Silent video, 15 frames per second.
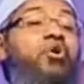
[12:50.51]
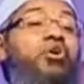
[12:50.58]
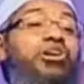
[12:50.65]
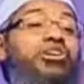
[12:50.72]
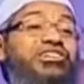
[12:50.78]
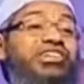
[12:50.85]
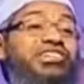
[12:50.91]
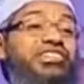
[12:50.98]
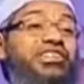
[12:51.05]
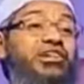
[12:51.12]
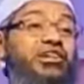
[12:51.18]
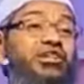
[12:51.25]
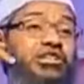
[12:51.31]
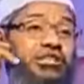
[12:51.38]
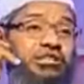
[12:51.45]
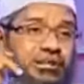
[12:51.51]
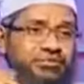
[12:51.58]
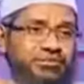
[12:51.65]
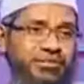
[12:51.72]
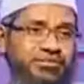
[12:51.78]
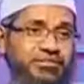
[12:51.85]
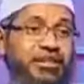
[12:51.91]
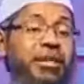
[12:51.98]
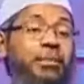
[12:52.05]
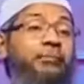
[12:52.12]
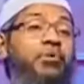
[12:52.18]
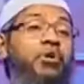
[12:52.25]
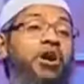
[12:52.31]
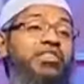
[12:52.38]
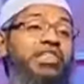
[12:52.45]
more Christian than the Christian themselves.
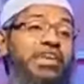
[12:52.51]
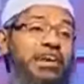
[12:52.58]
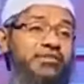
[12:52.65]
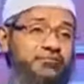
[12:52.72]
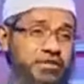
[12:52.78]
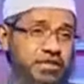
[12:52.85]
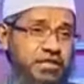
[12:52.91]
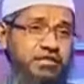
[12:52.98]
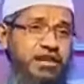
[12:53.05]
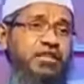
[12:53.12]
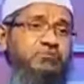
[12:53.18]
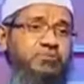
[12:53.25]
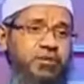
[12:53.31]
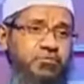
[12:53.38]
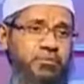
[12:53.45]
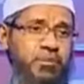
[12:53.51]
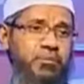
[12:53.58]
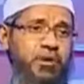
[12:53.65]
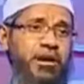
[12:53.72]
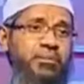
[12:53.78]
Because I love Jesus Christ, peace be